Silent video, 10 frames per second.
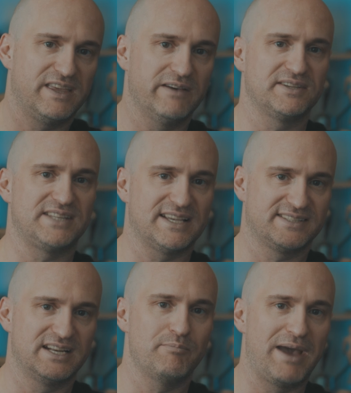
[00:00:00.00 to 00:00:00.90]
give us that
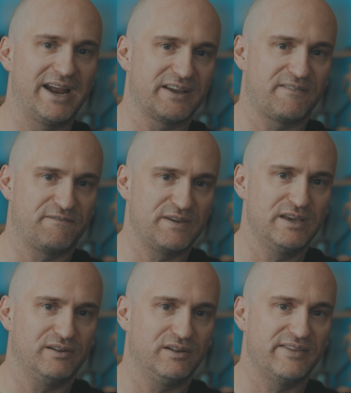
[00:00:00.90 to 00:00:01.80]
cinematic
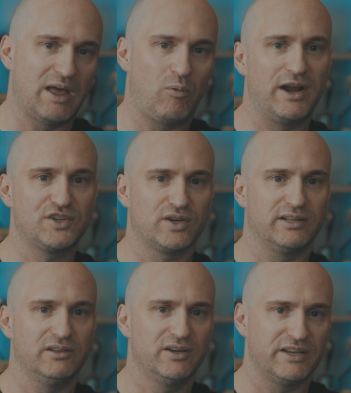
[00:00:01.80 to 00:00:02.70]
feel and that
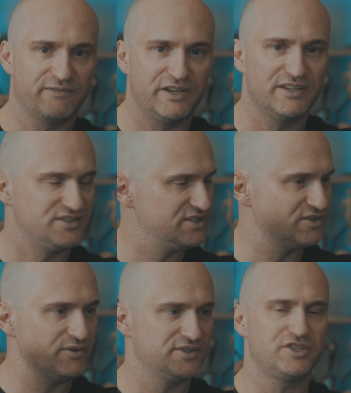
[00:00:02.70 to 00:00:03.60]
widescreen look, and he's
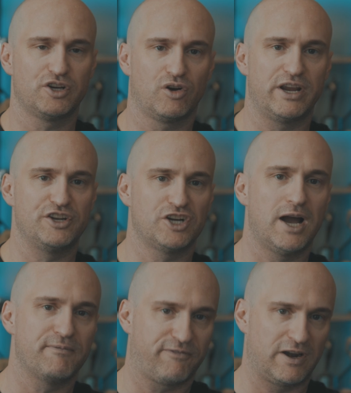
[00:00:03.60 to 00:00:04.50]
just doing such a great
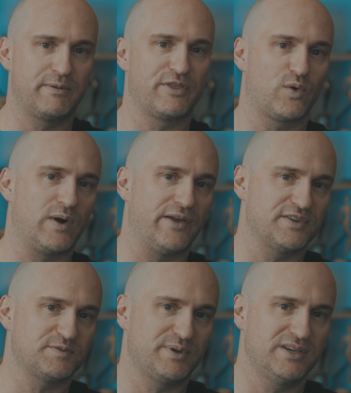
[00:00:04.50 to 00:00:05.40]
job framing throughout
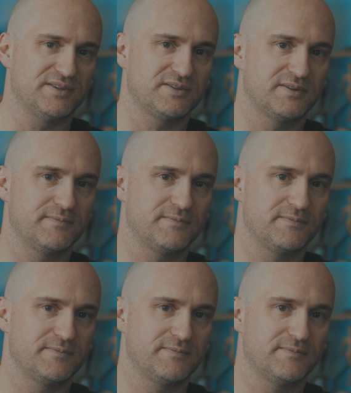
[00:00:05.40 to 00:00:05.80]
this piece.